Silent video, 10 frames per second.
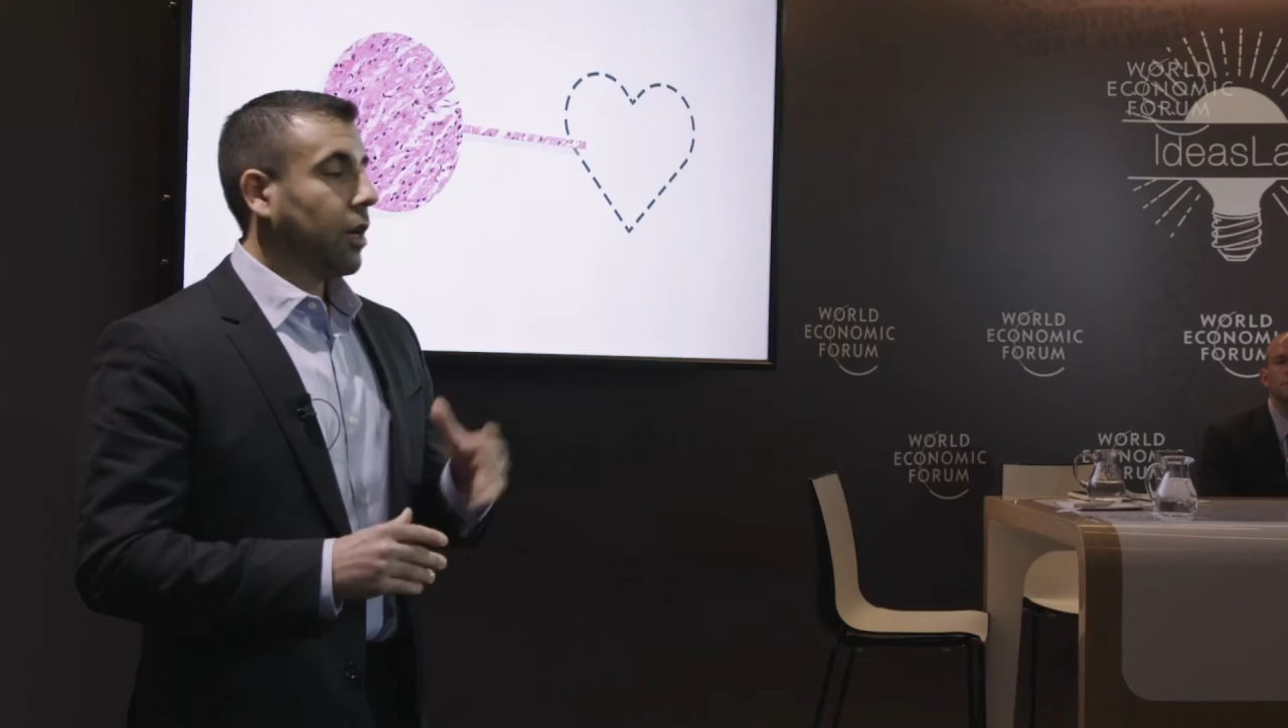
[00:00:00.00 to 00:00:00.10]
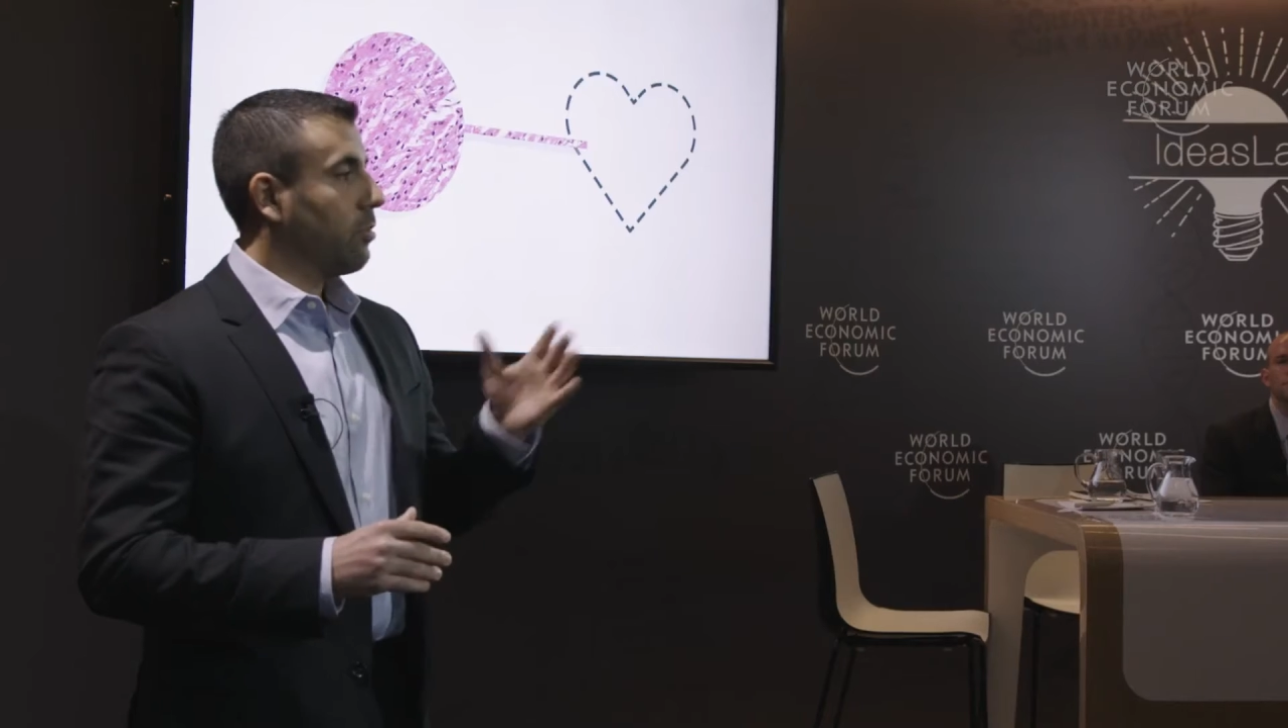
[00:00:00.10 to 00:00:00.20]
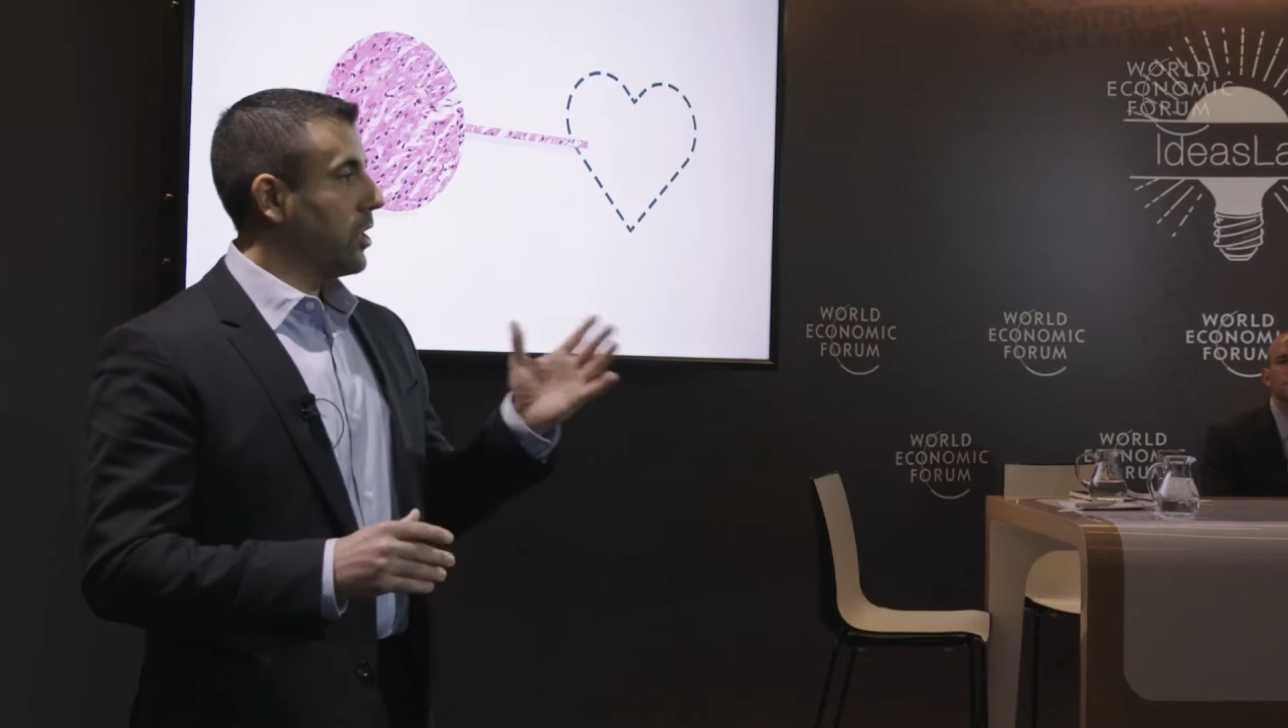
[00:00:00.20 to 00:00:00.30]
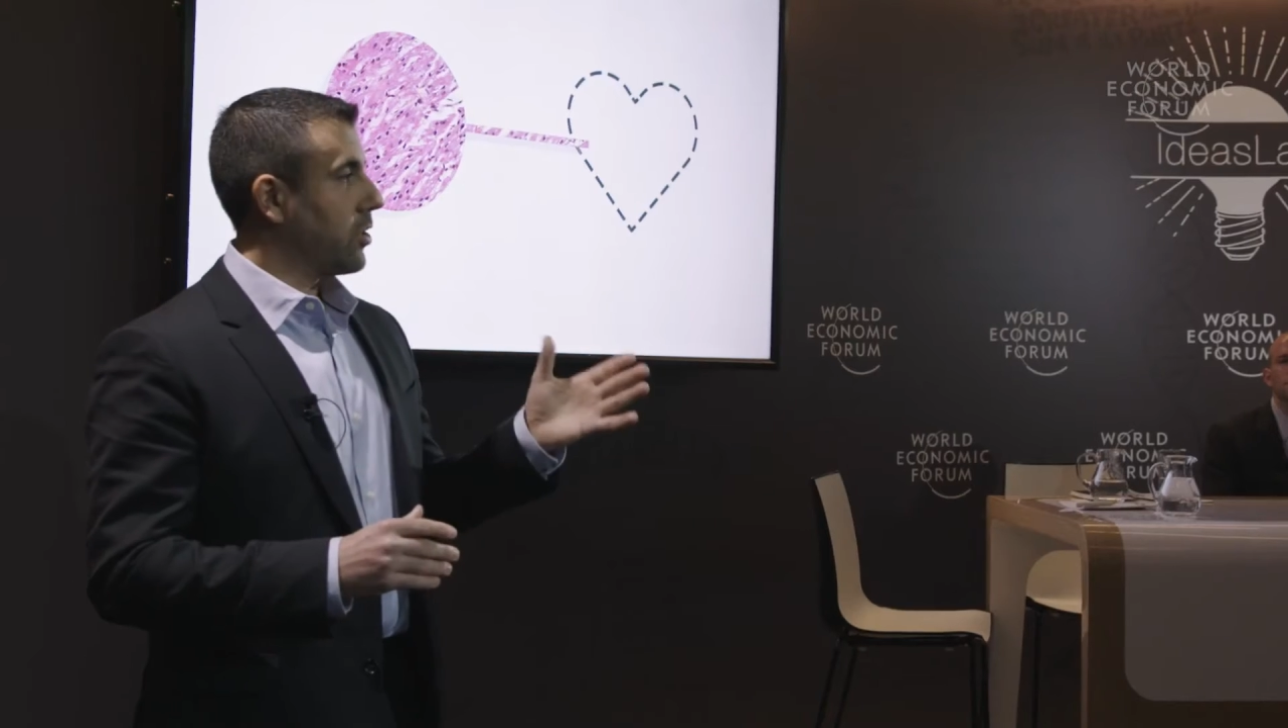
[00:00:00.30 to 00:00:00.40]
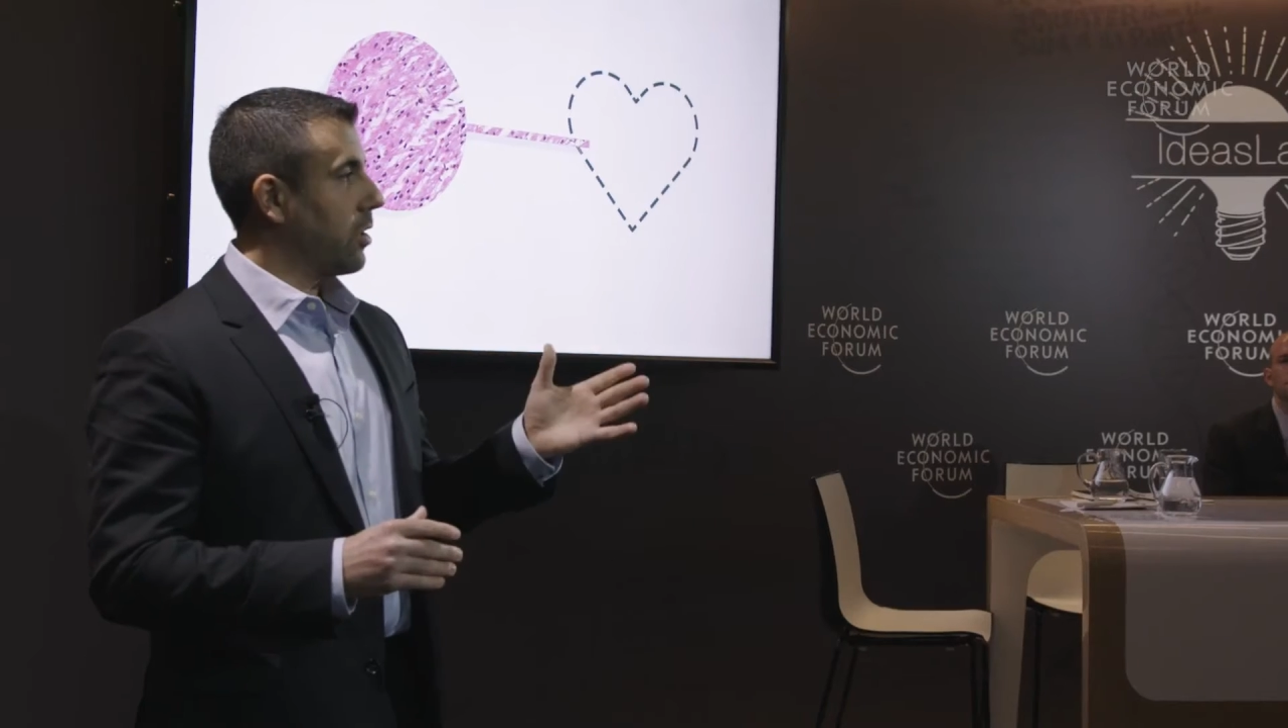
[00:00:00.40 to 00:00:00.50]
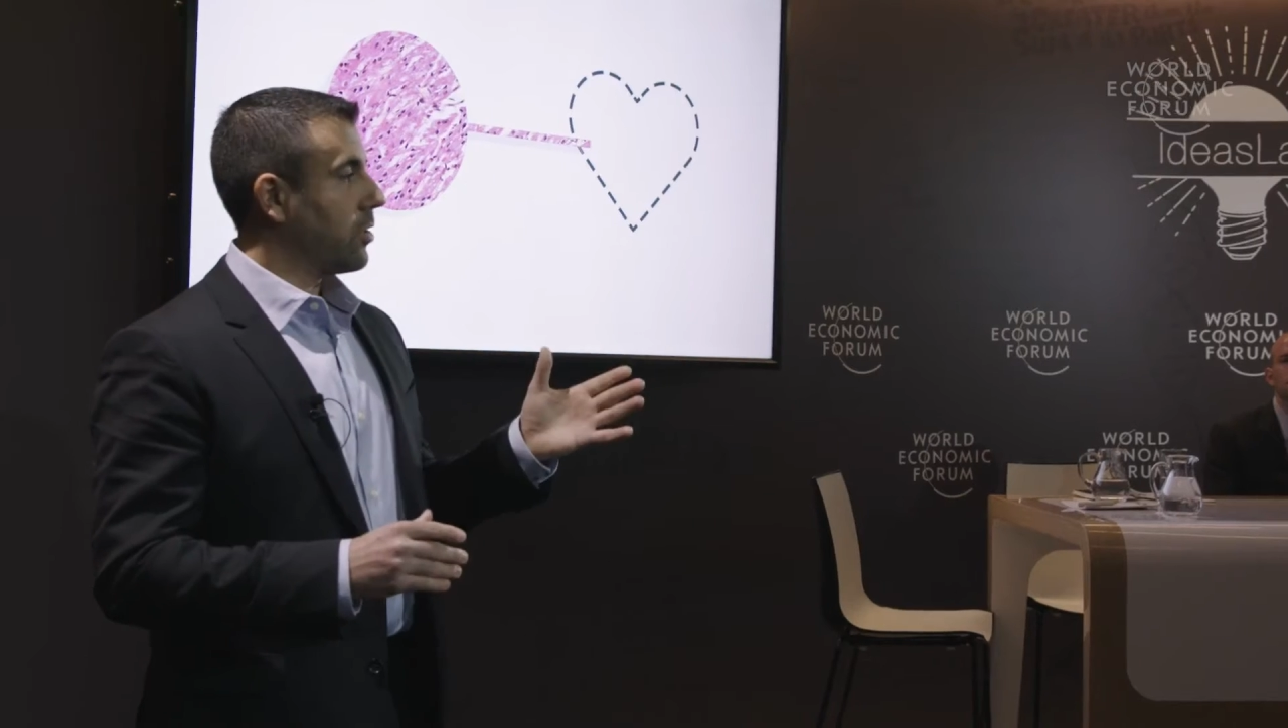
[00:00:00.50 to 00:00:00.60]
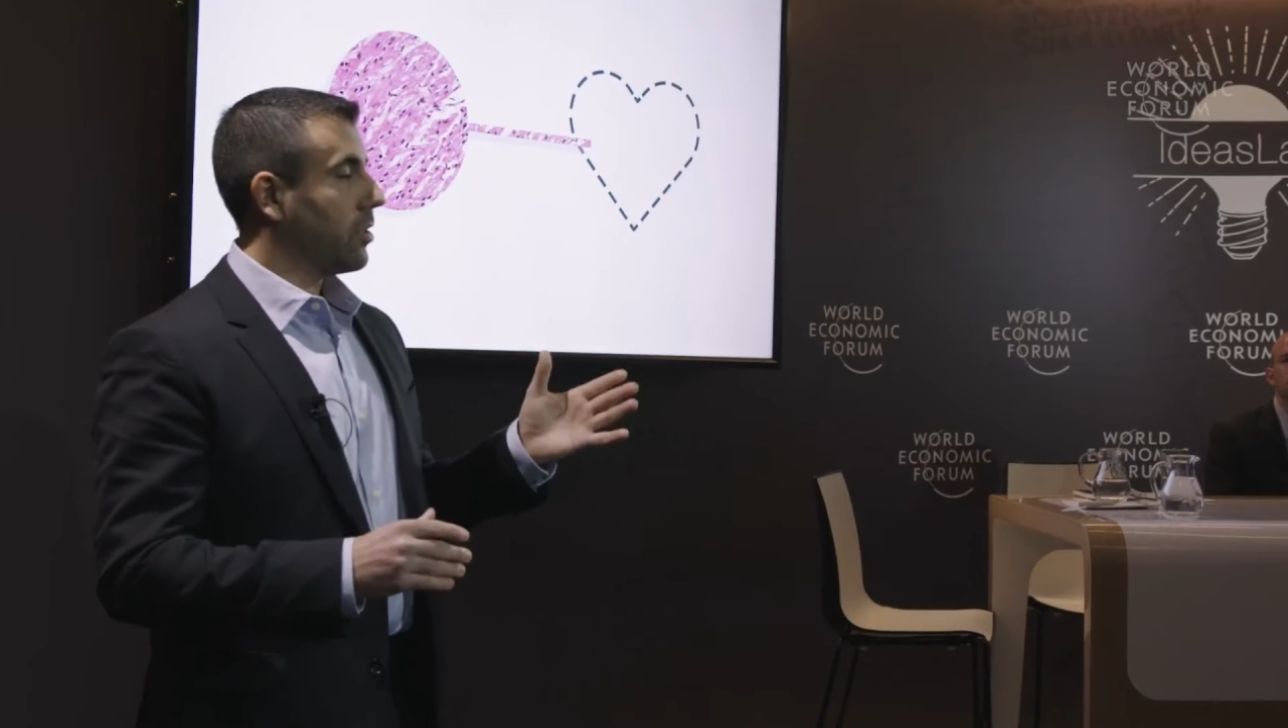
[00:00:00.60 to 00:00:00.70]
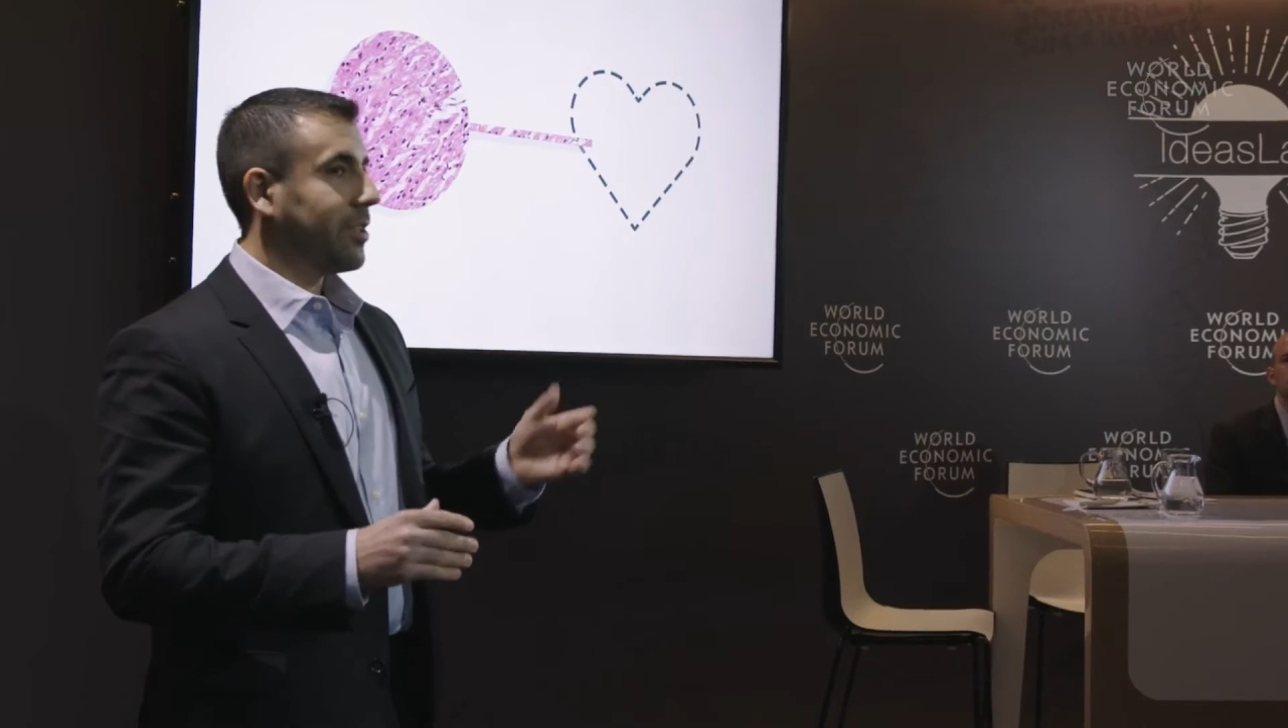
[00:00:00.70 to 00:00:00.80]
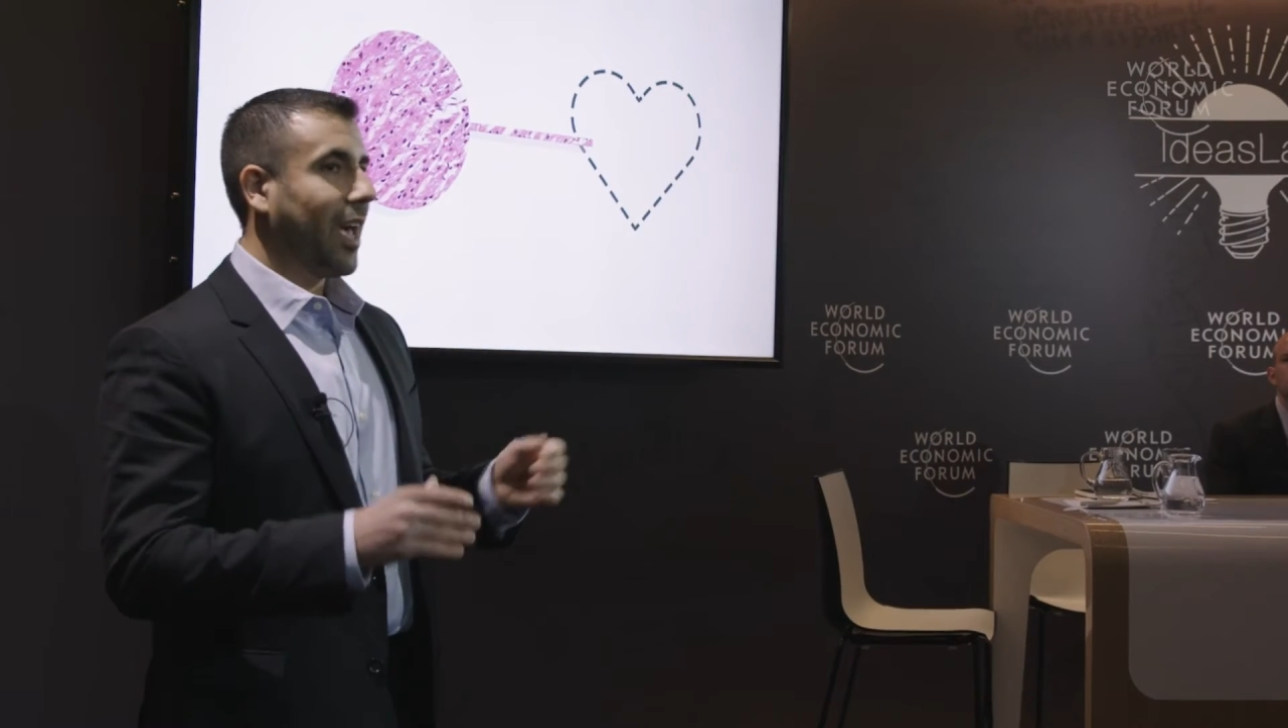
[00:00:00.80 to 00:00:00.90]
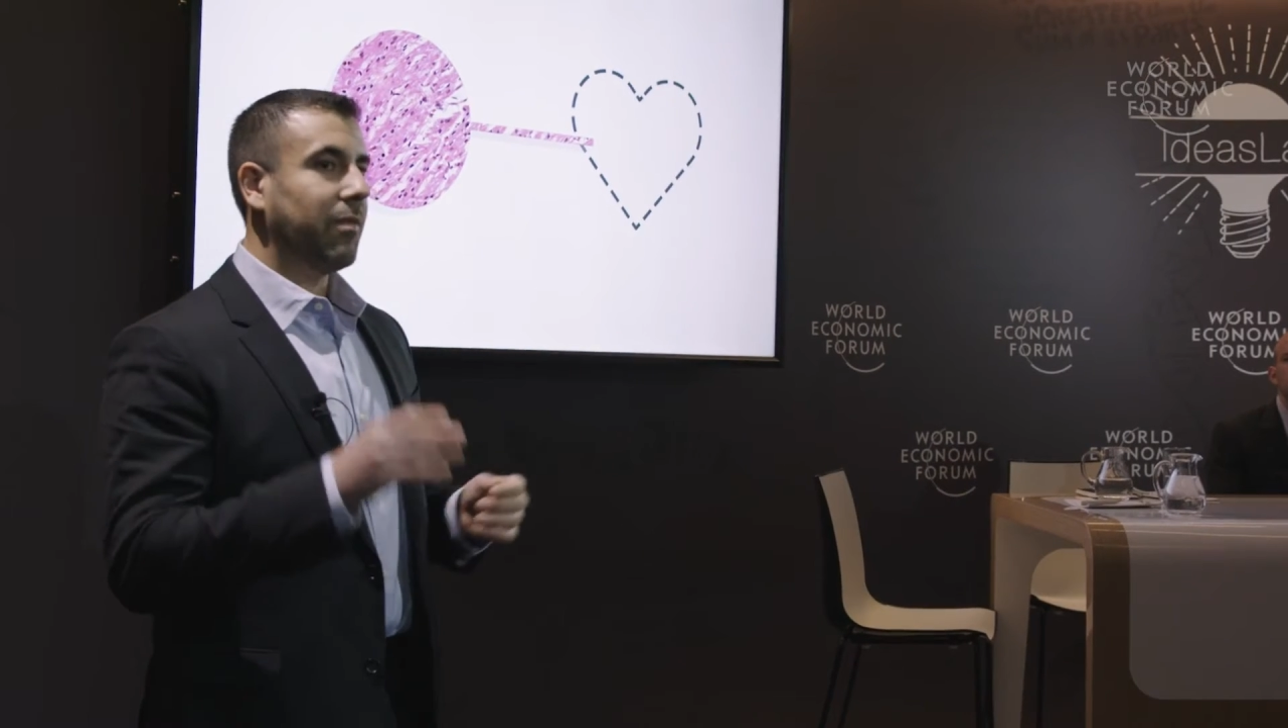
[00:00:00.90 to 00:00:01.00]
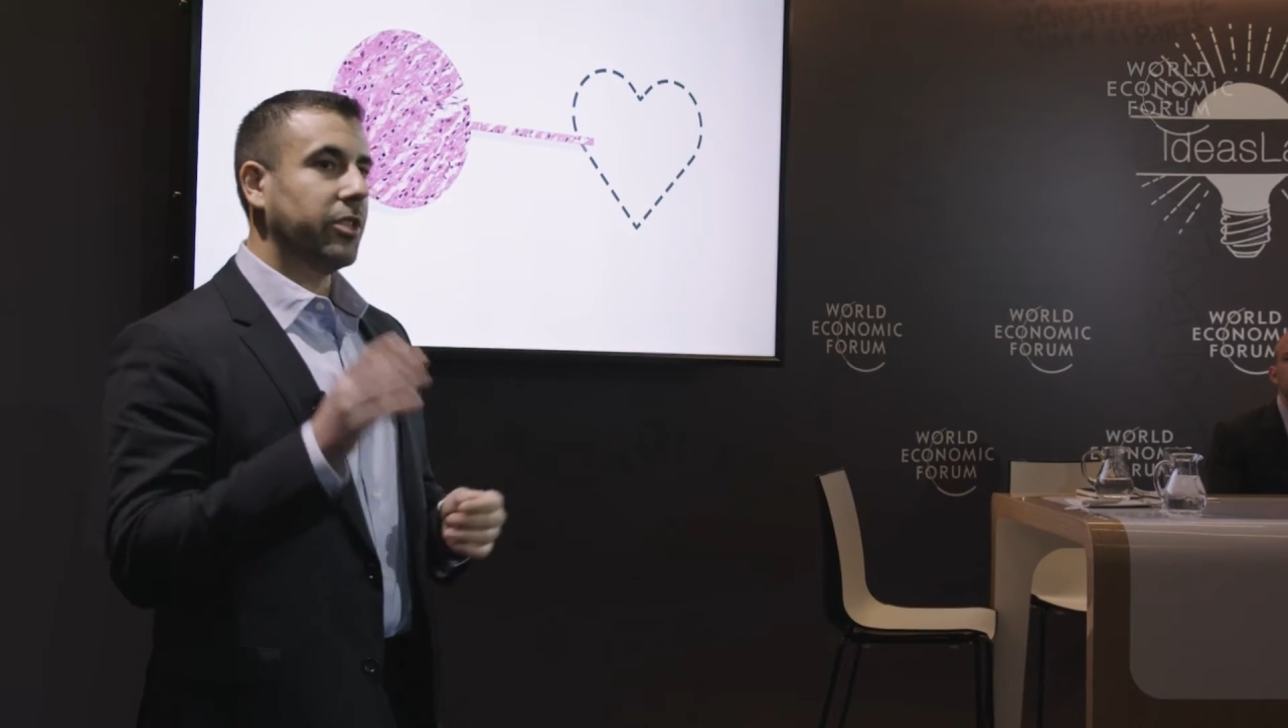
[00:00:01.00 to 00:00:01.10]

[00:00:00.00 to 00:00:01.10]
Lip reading: Researchers have